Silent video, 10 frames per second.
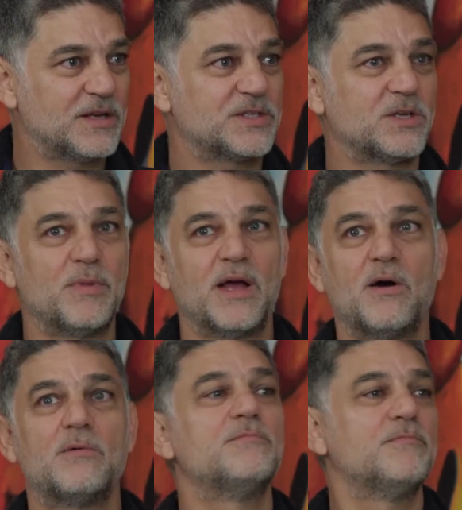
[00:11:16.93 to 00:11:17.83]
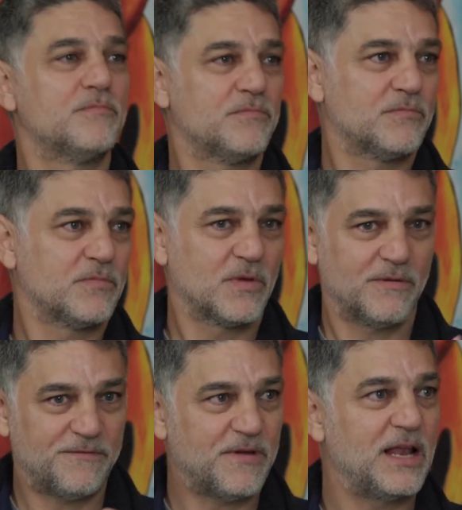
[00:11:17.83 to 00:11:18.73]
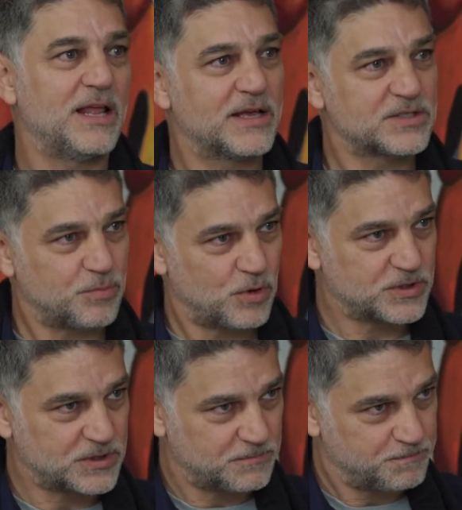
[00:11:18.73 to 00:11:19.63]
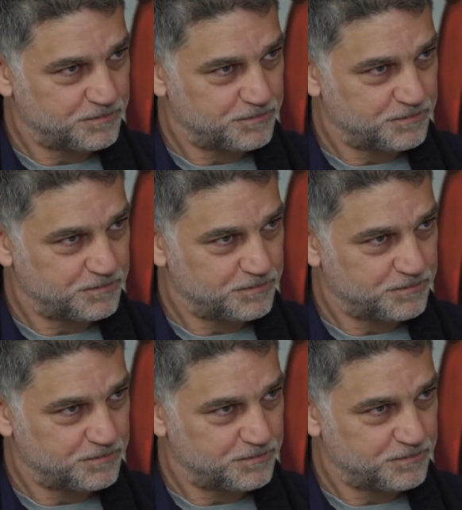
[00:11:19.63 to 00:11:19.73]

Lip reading: somehow failing as a person.